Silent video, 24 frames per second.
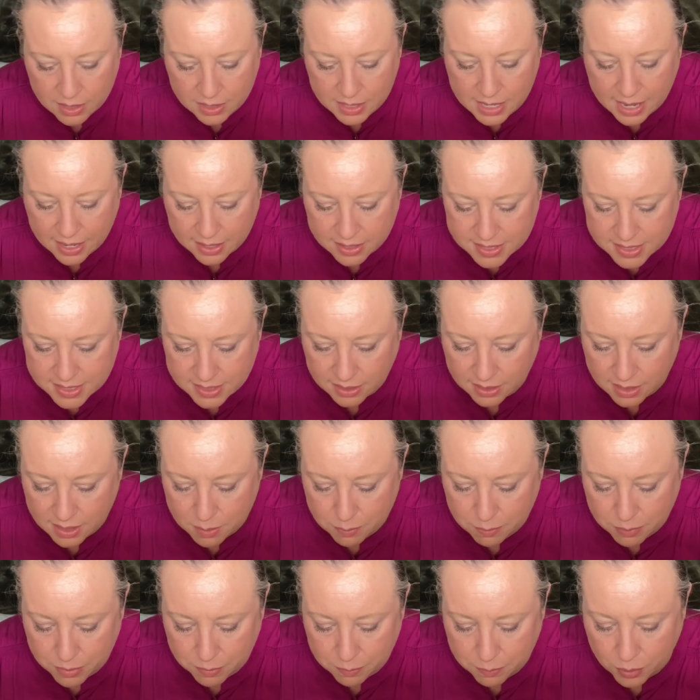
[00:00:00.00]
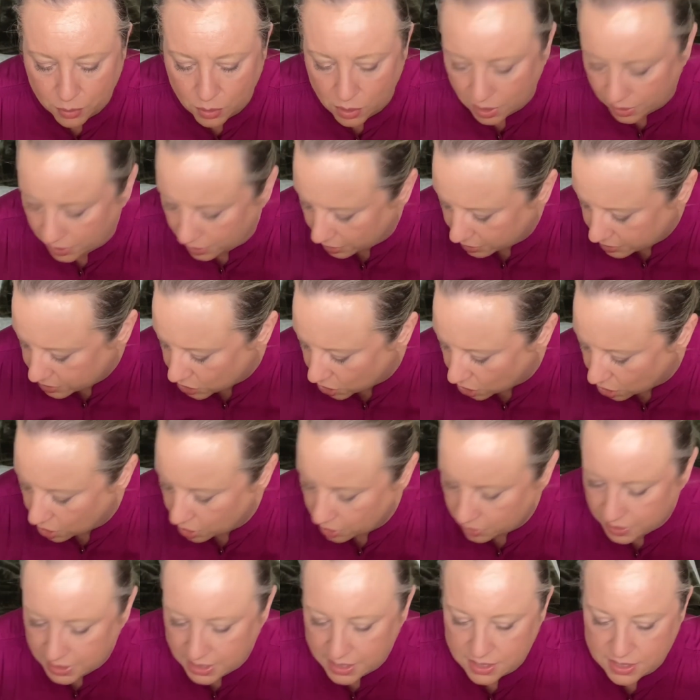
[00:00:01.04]
Next lip product
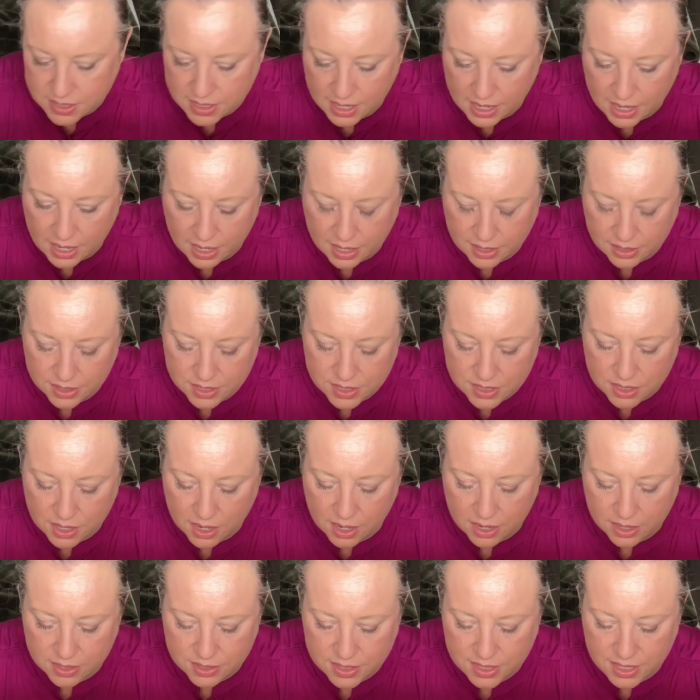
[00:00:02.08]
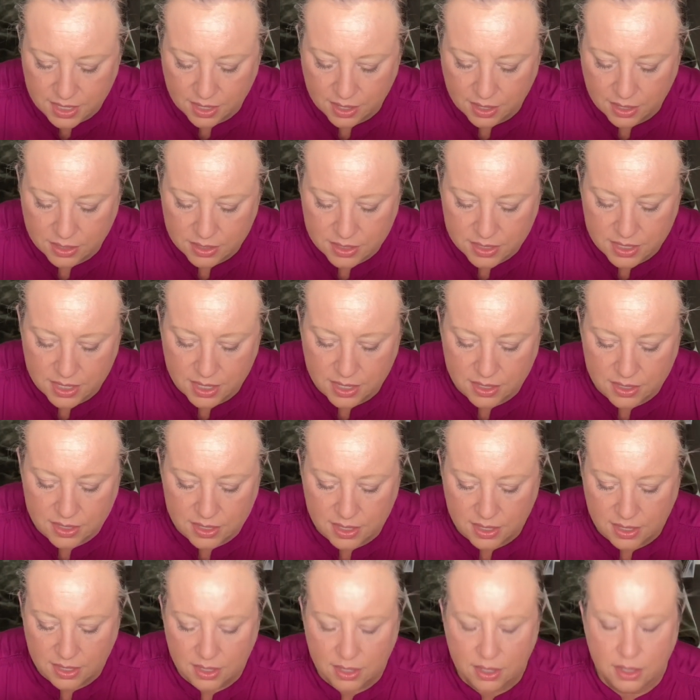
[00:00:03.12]
are these Anastasia
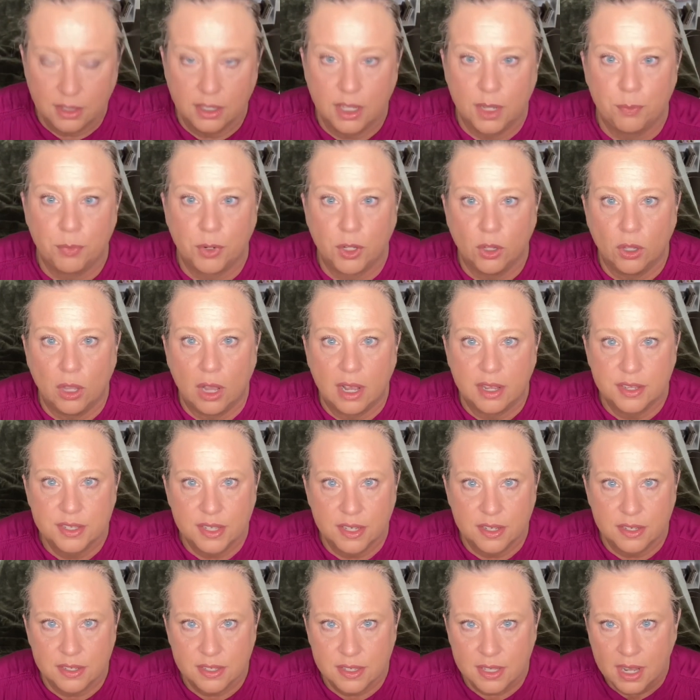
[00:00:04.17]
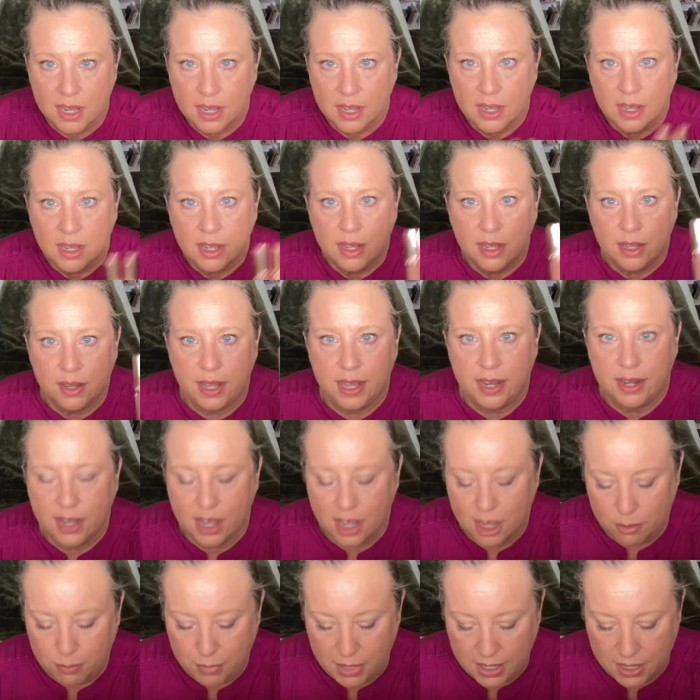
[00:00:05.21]
tinted lip glosses. They
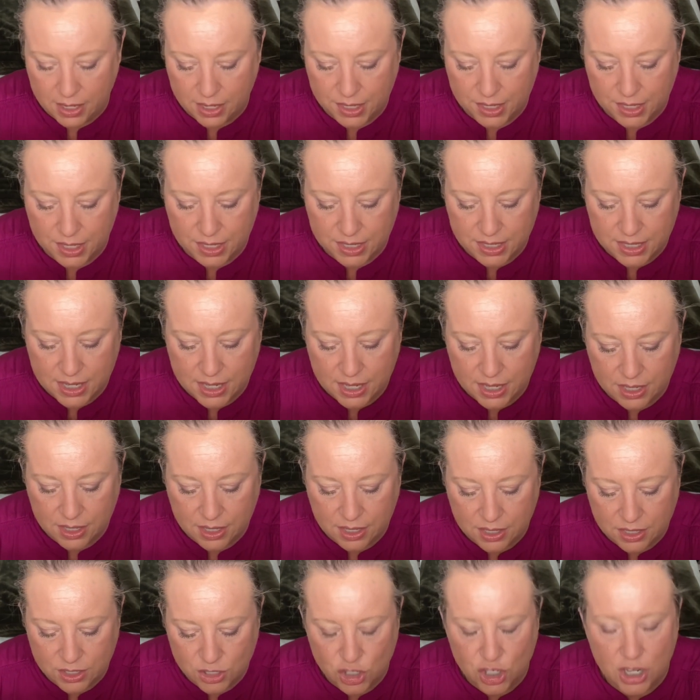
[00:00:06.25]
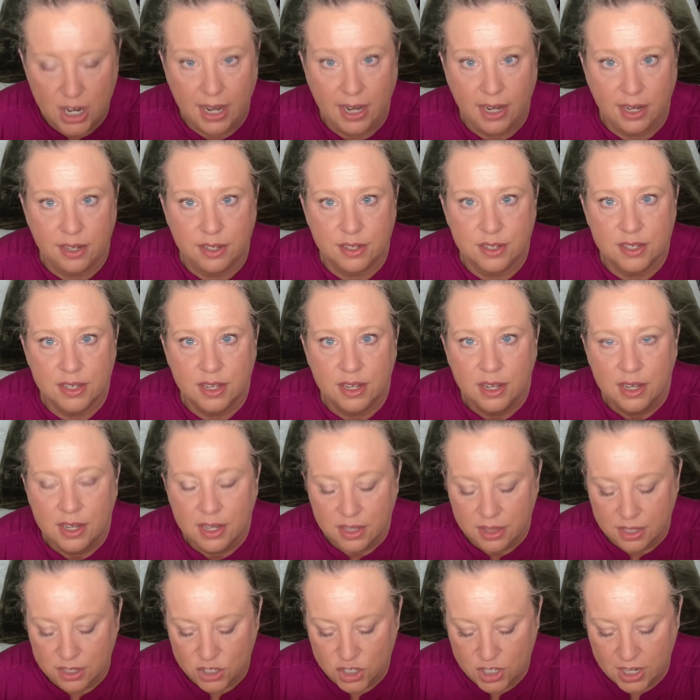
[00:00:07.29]
come in 10 shades.
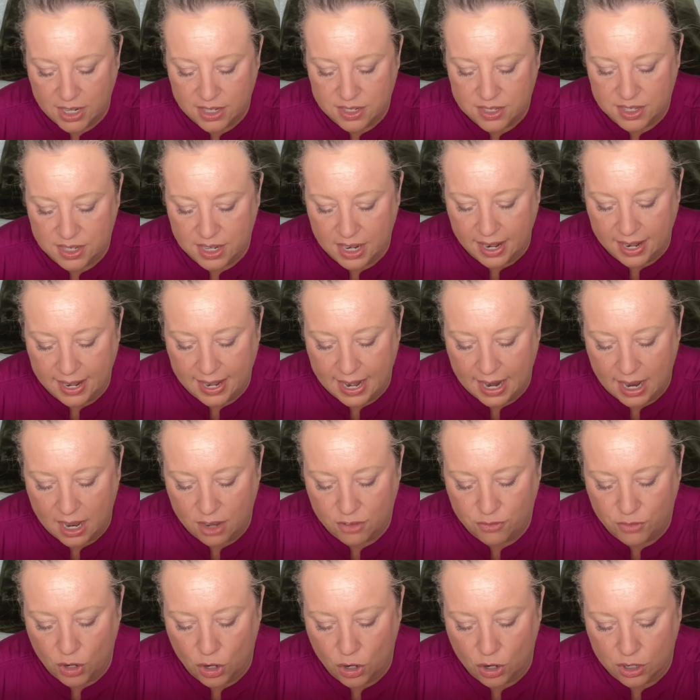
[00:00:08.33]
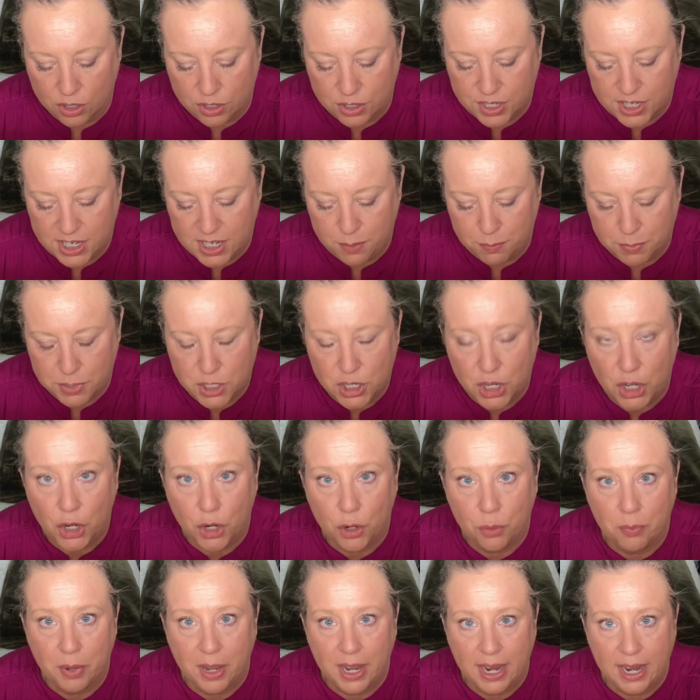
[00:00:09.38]
The shades that I have are Deep
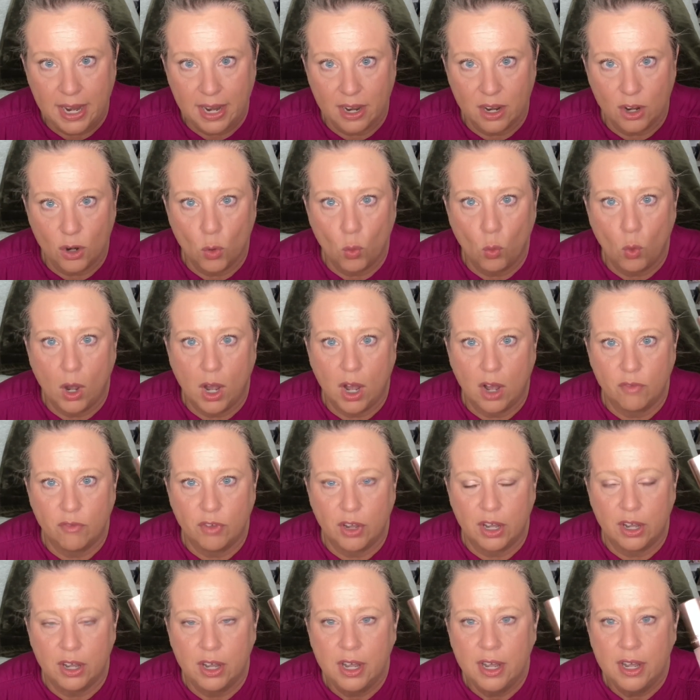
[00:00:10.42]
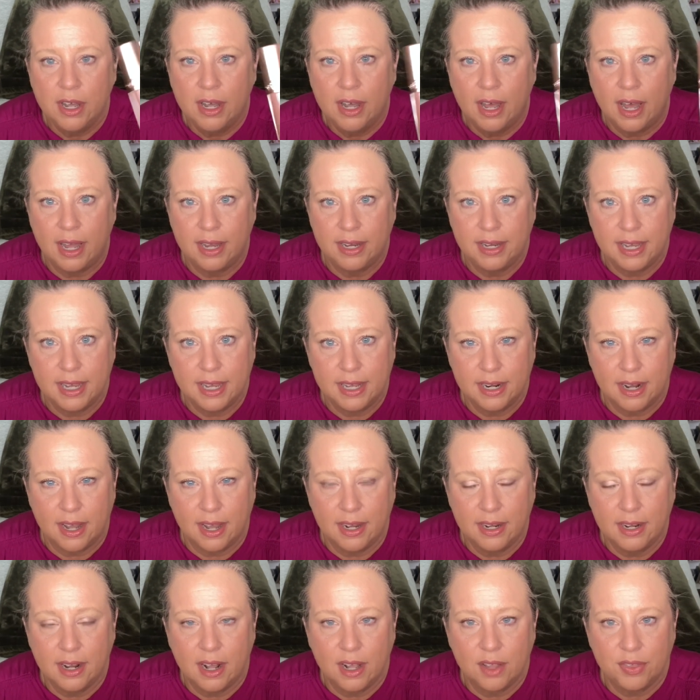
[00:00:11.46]
Taupe and Guava. Again,
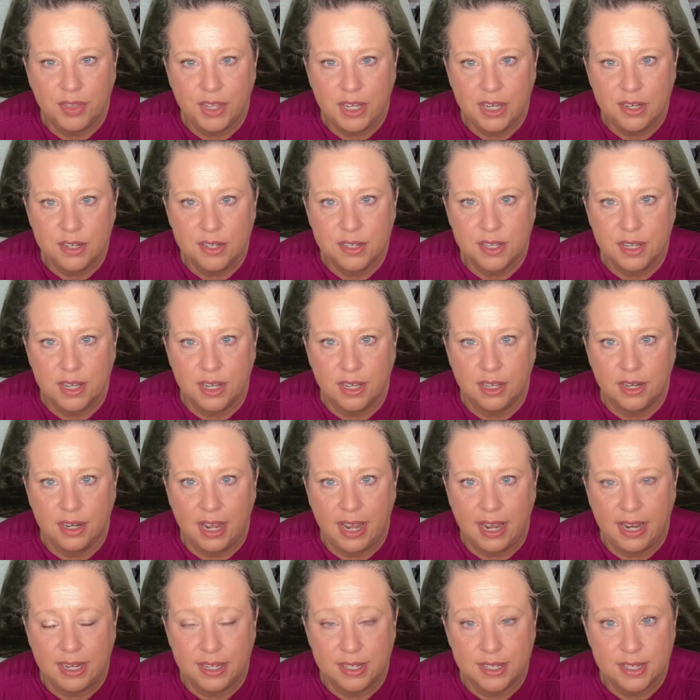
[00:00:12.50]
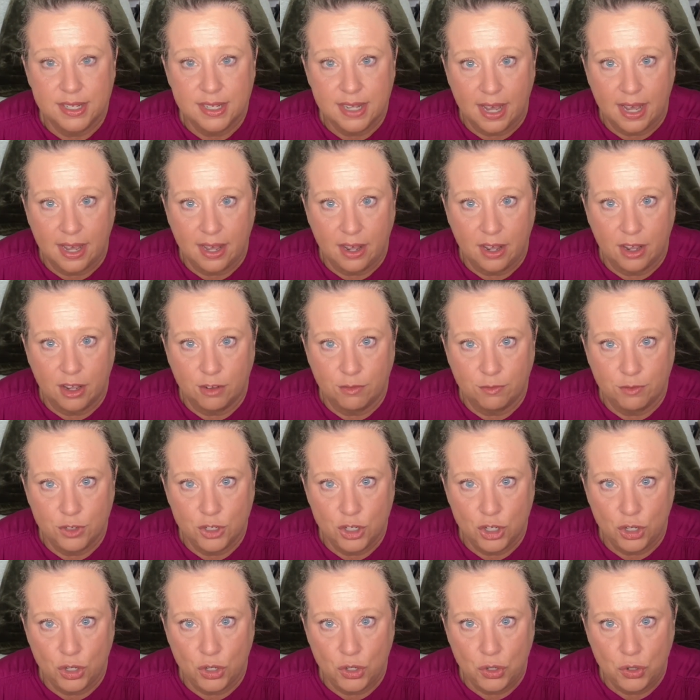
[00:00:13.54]
I got these in a set of
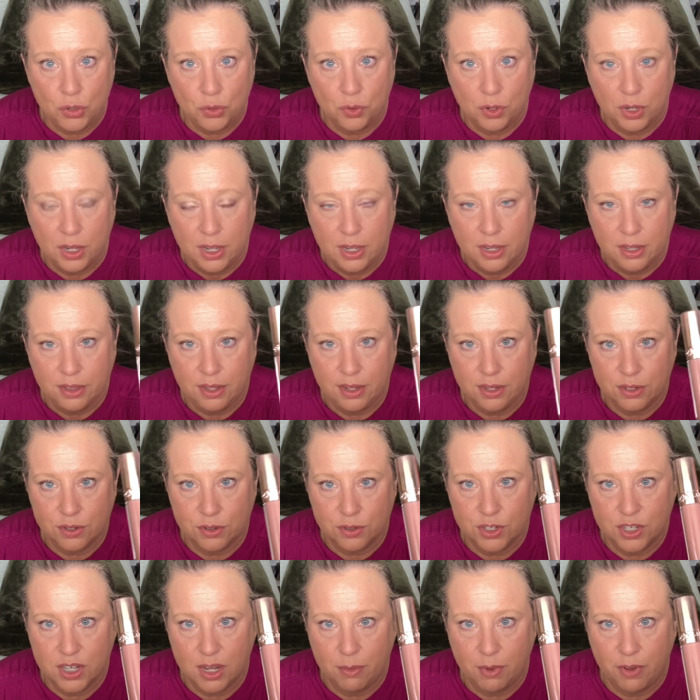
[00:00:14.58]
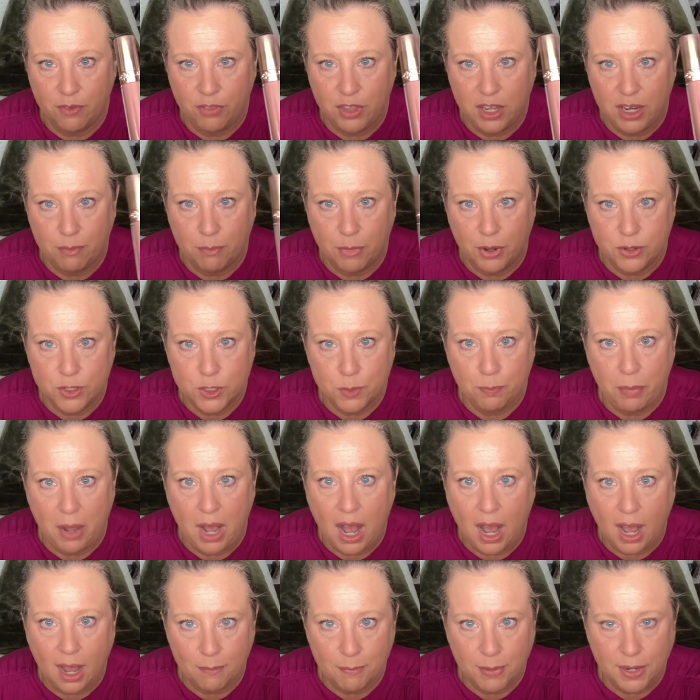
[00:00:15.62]
2. These are some of the most
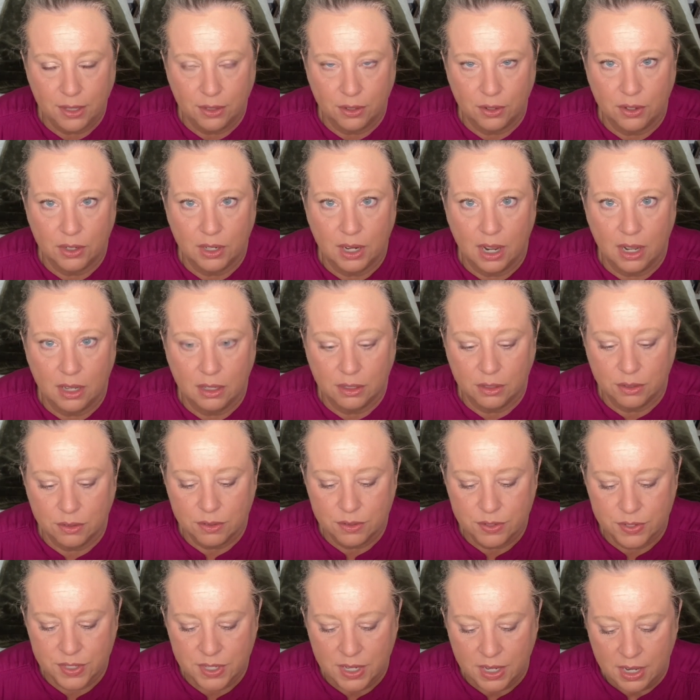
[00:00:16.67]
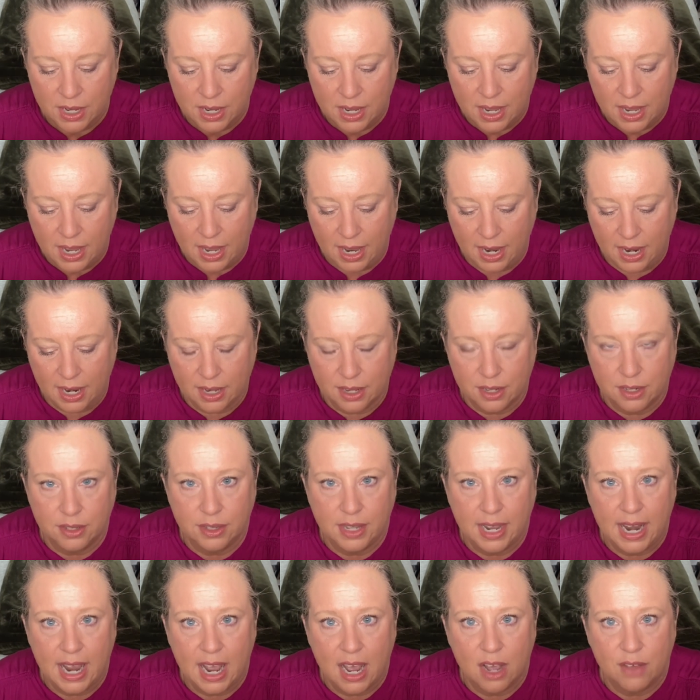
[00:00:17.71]
popular colors, and
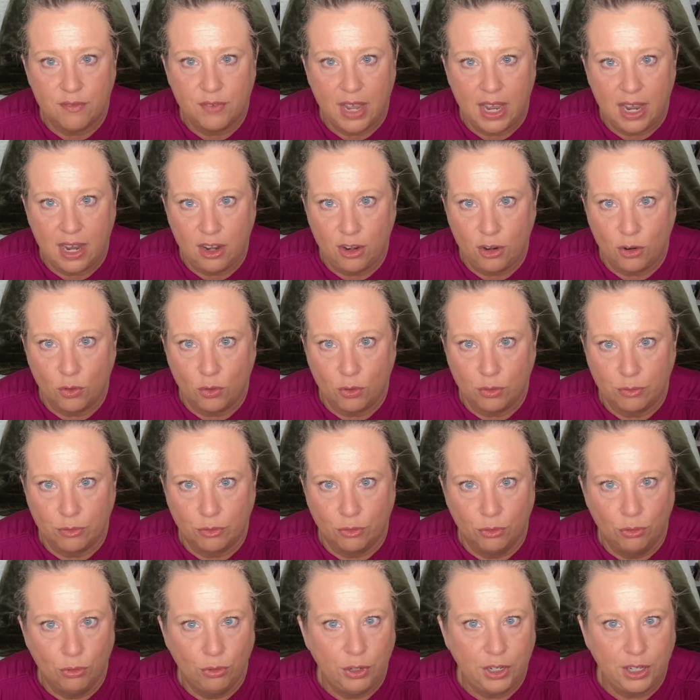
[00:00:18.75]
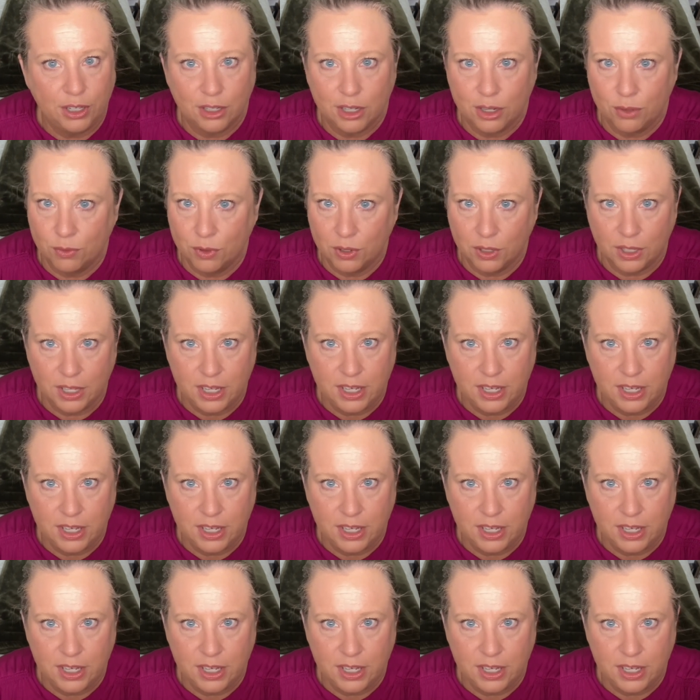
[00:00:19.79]
they have a really, really